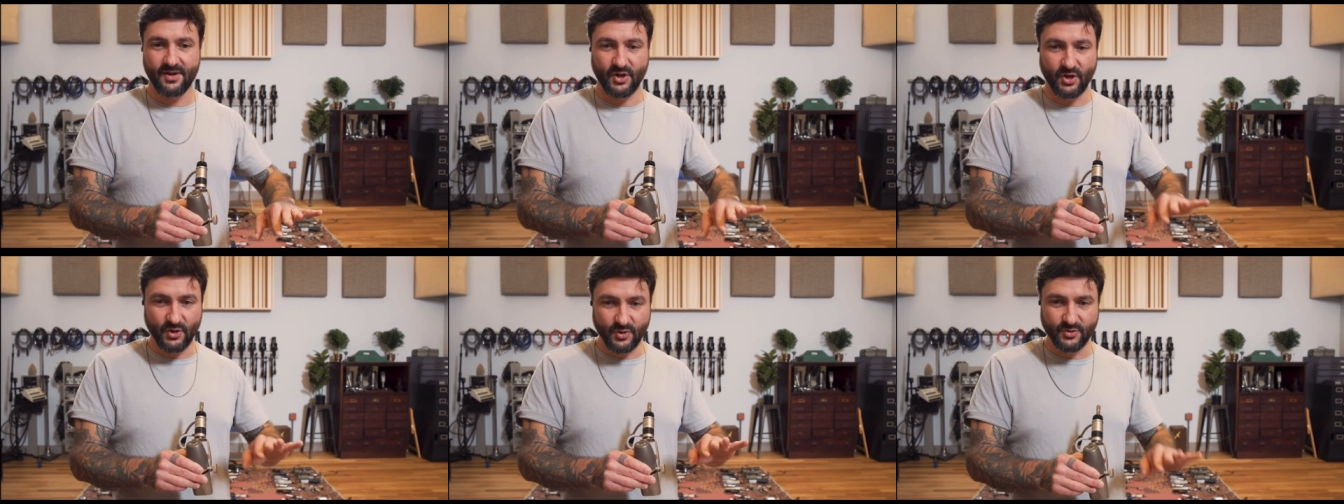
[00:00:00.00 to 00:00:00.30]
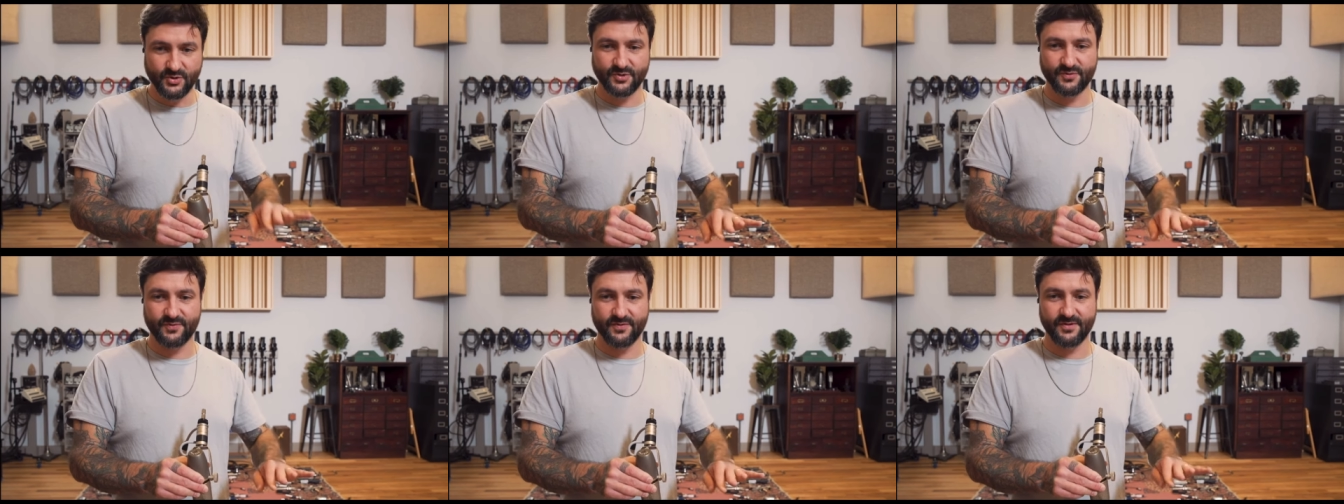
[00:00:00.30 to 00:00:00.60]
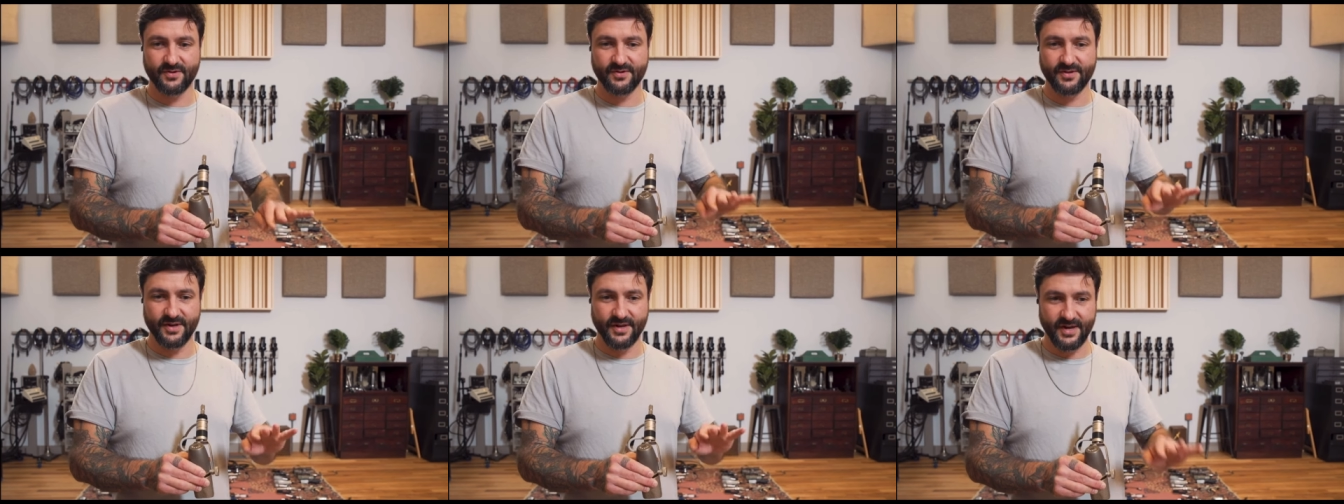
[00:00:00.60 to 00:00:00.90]

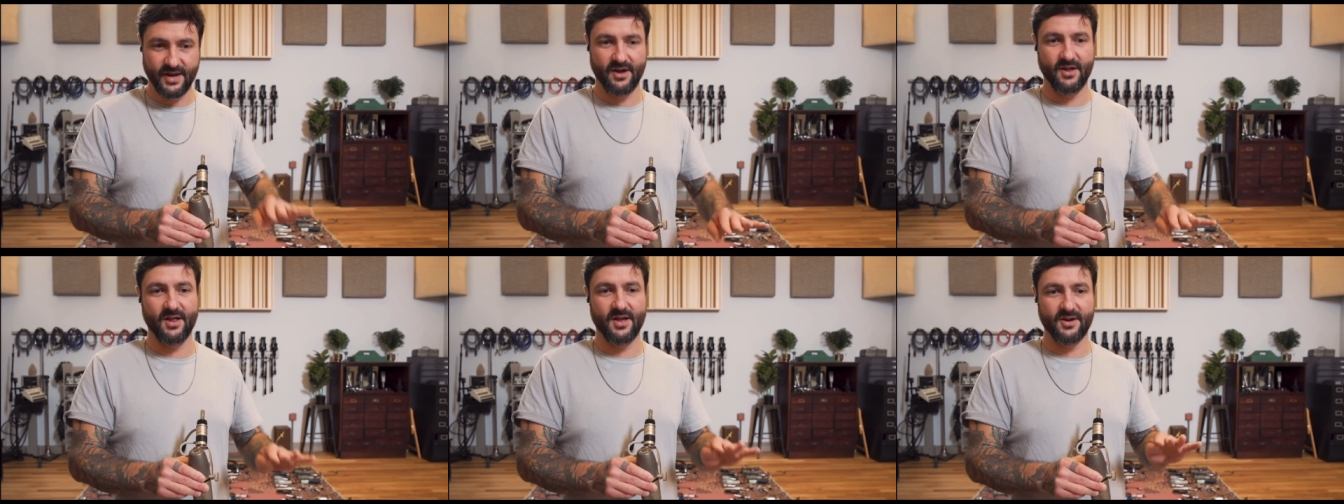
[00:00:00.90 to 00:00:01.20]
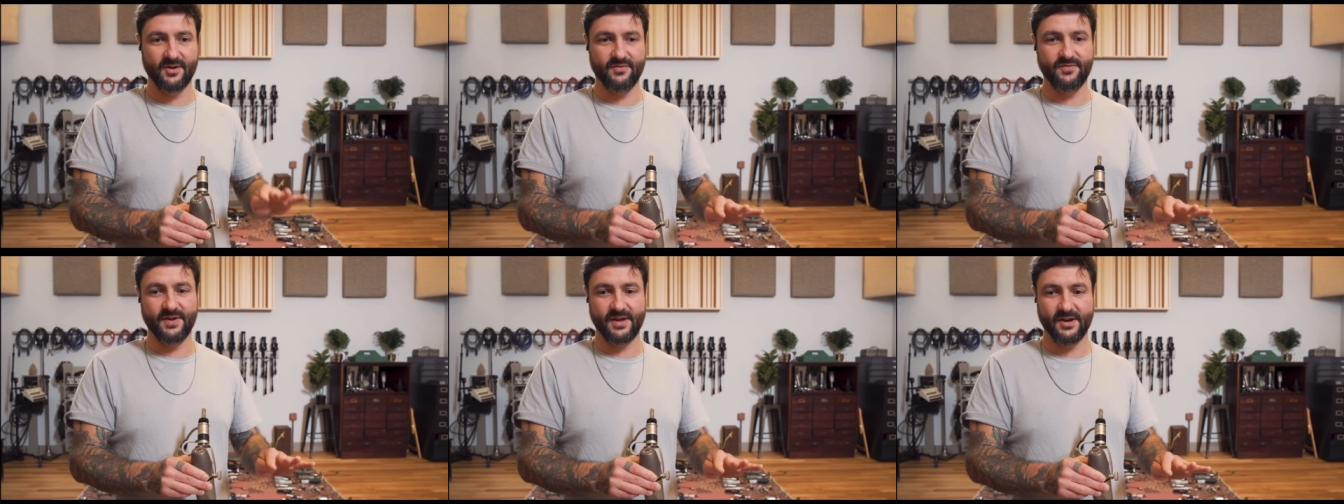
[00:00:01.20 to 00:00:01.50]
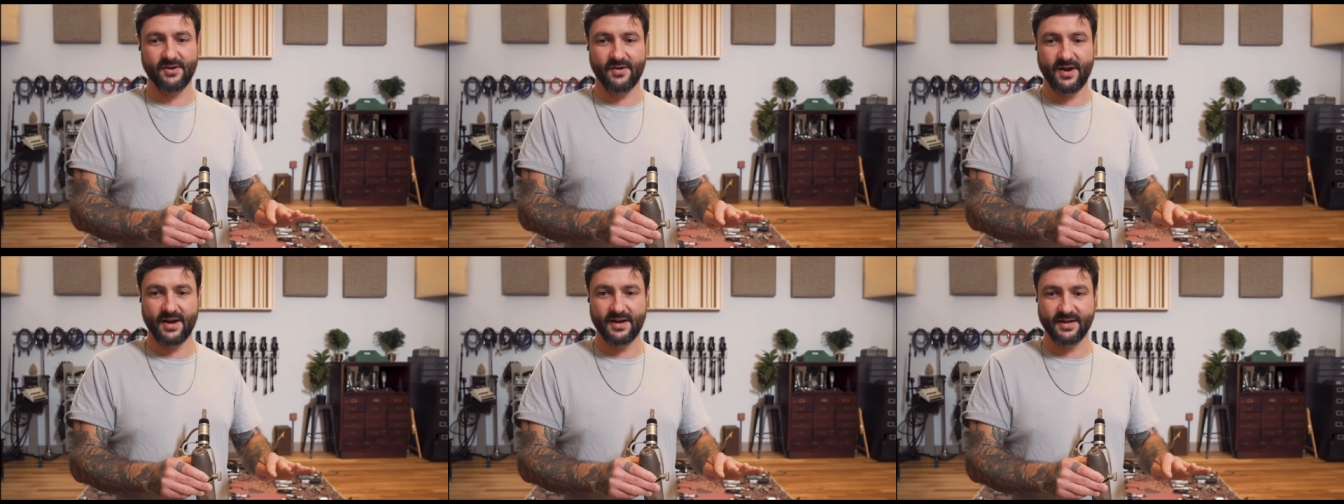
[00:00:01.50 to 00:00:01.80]
useful the null on a
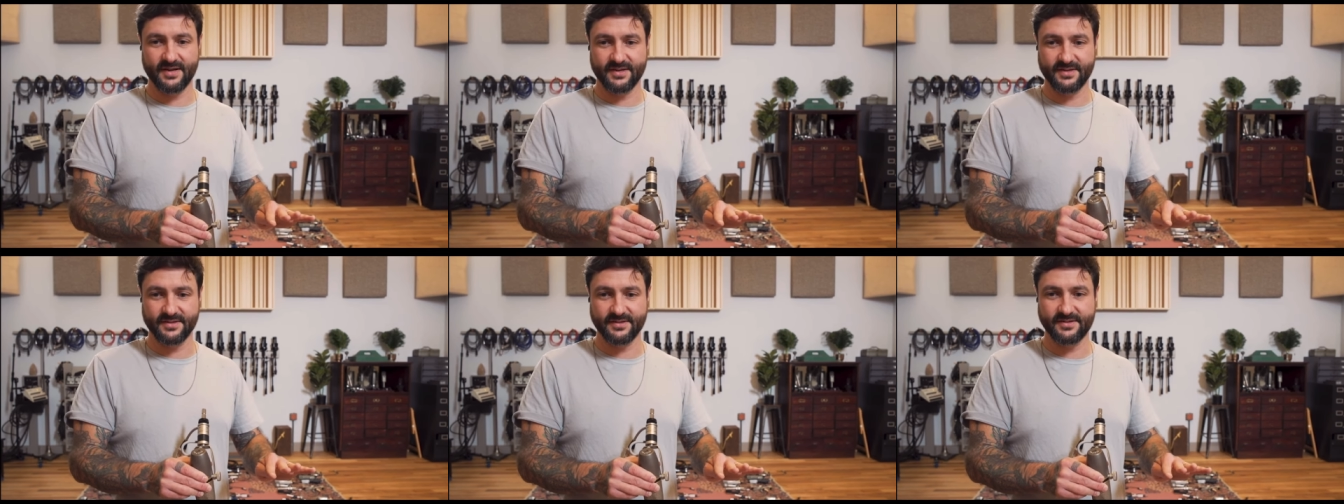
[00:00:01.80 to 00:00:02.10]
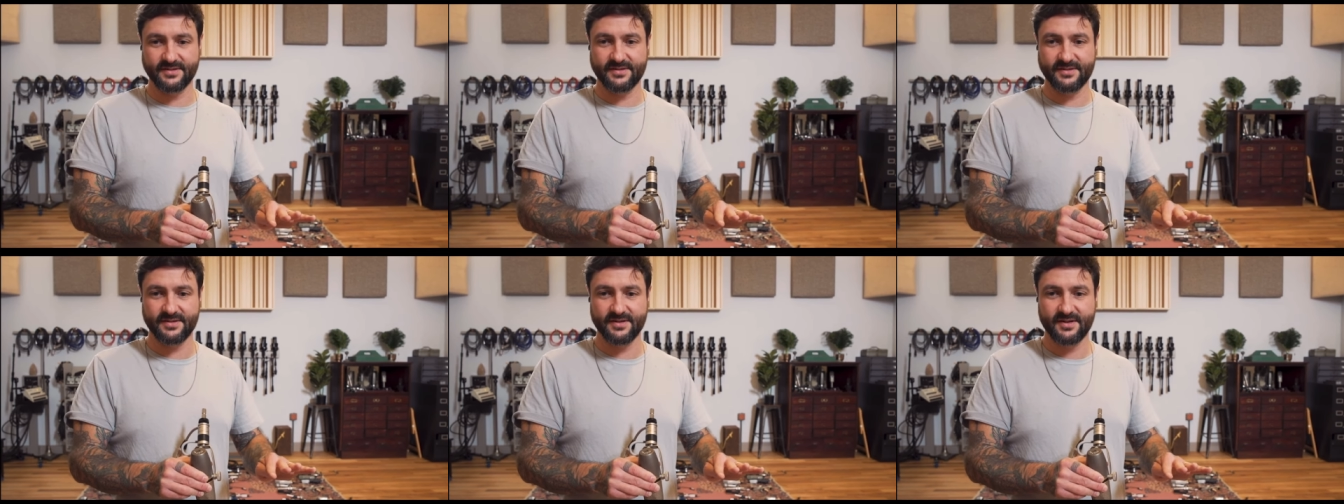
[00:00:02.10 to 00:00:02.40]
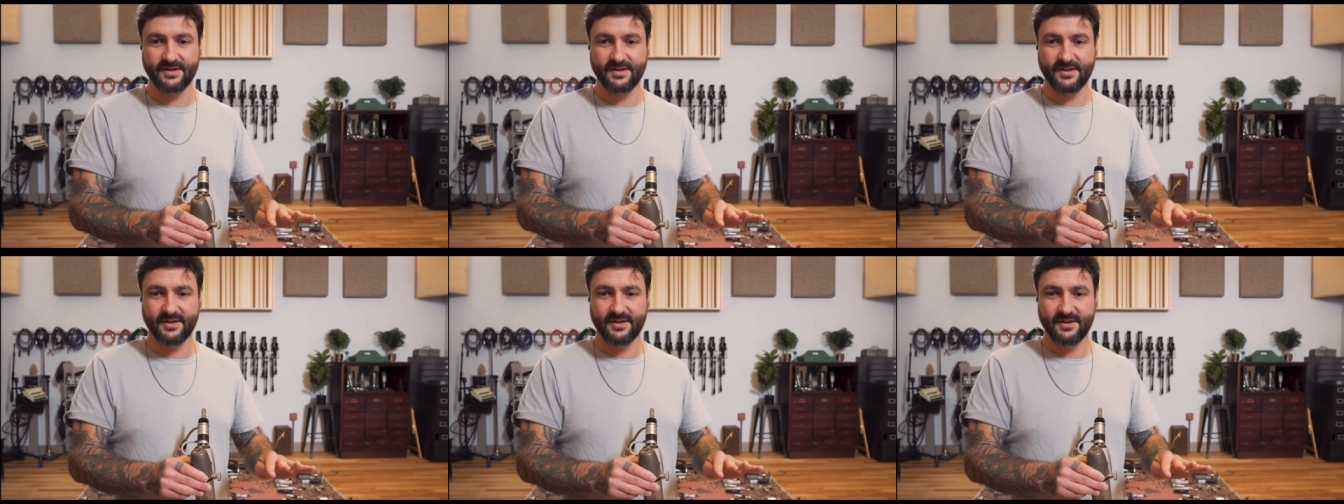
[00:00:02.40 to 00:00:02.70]
figure eight is,
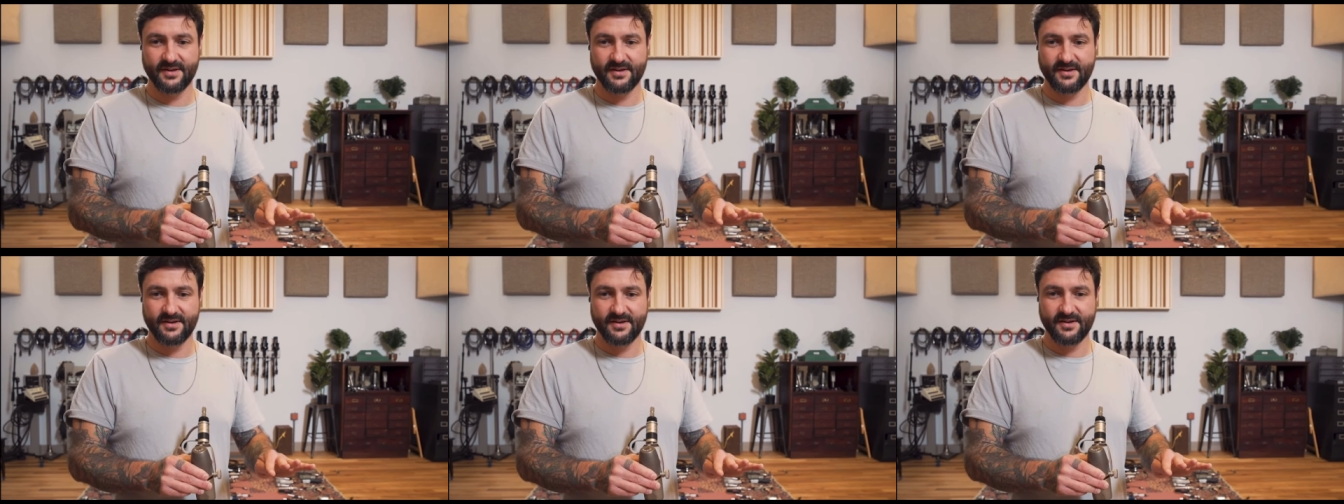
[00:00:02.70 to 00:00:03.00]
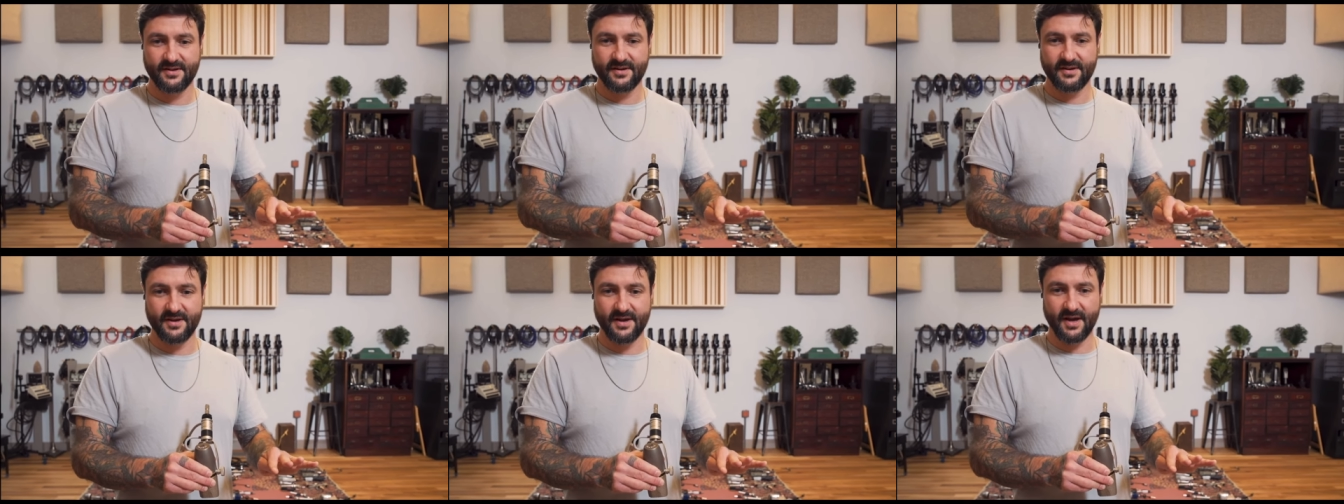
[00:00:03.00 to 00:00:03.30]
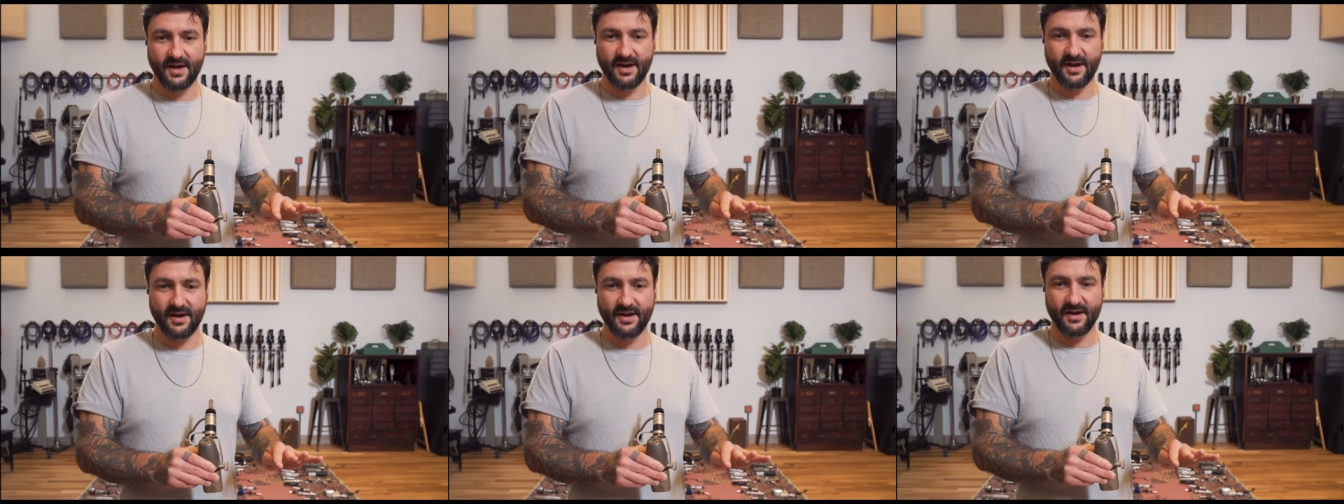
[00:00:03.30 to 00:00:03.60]

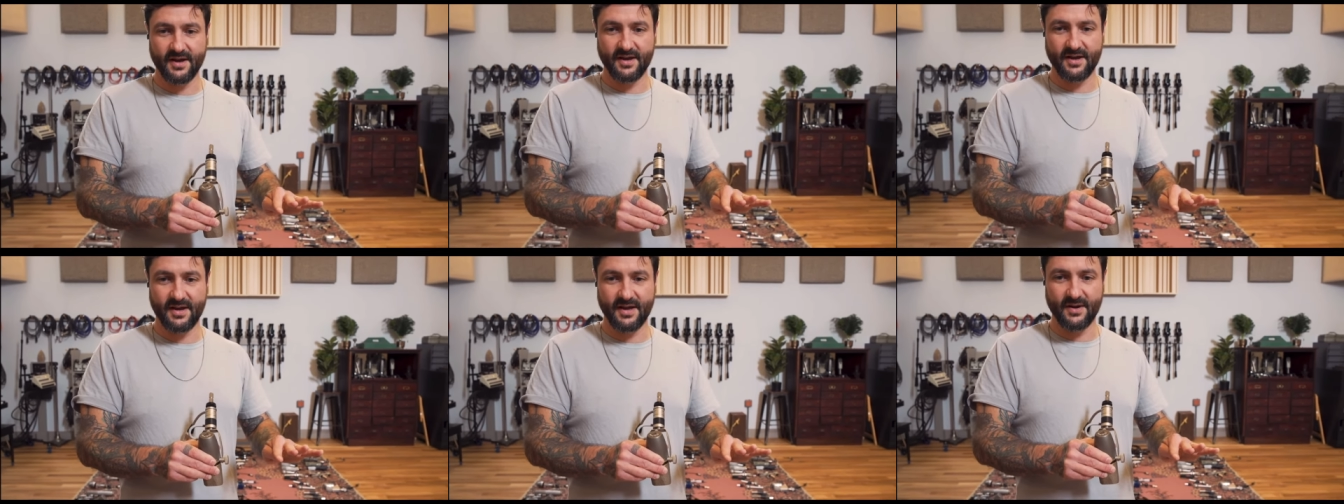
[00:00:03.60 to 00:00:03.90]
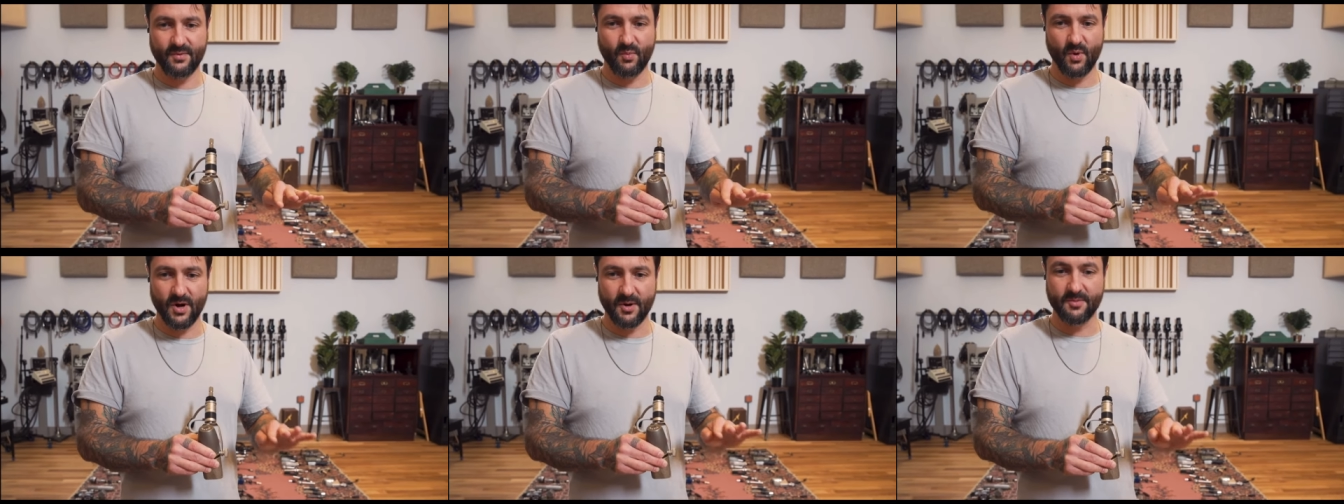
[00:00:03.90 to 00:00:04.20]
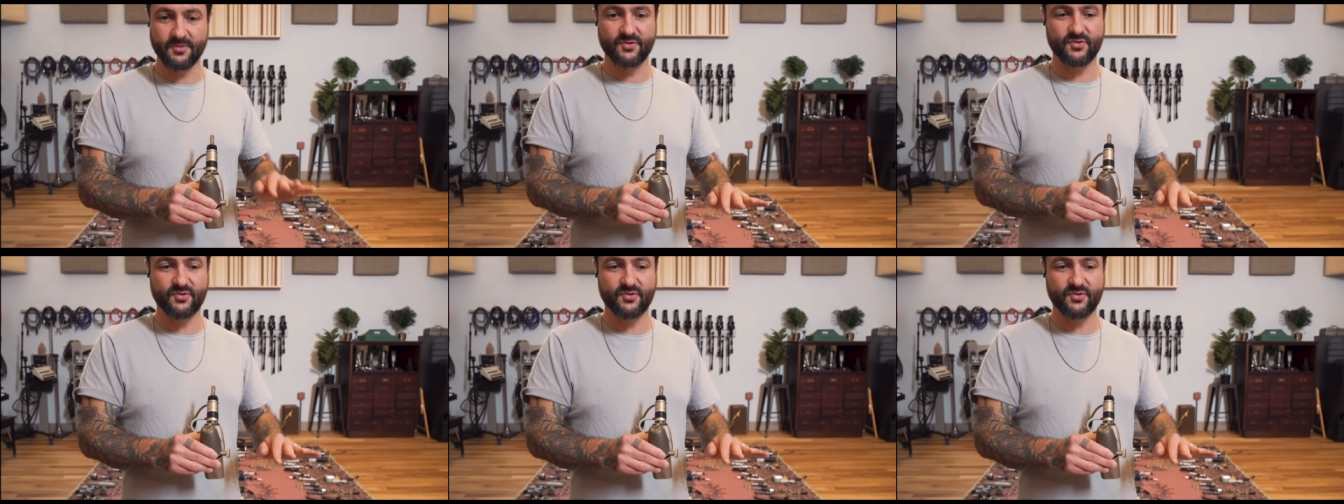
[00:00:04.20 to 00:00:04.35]
uh, and what a